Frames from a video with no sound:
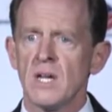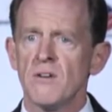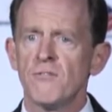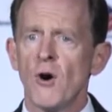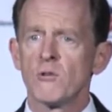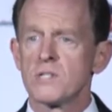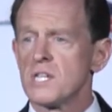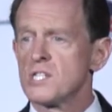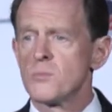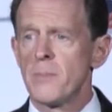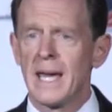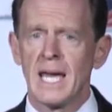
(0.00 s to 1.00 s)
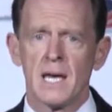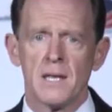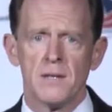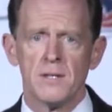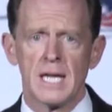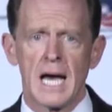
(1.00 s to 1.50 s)
folks that
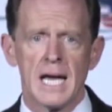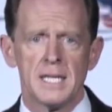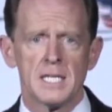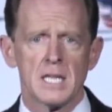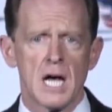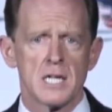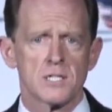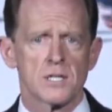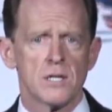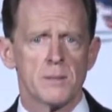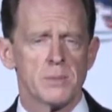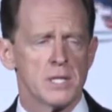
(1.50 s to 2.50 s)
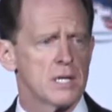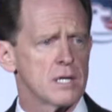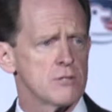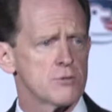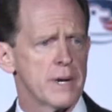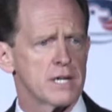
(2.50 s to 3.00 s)
span the ideological and
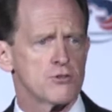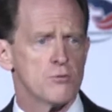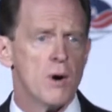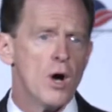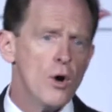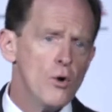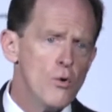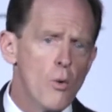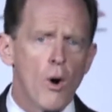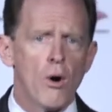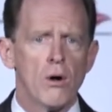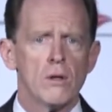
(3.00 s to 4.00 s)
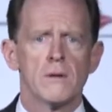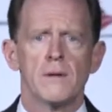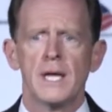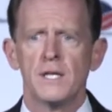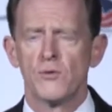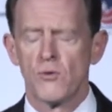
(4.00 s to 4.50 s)
political spectrum who all
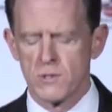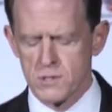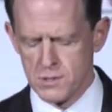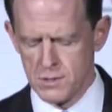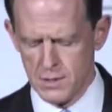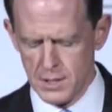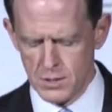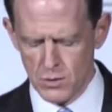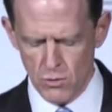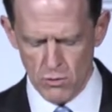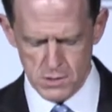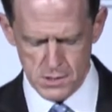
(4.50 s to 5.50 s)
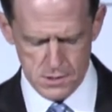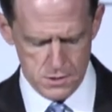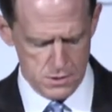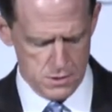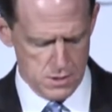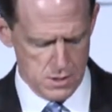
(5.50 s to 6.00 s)
endorse Neil Gorsuch.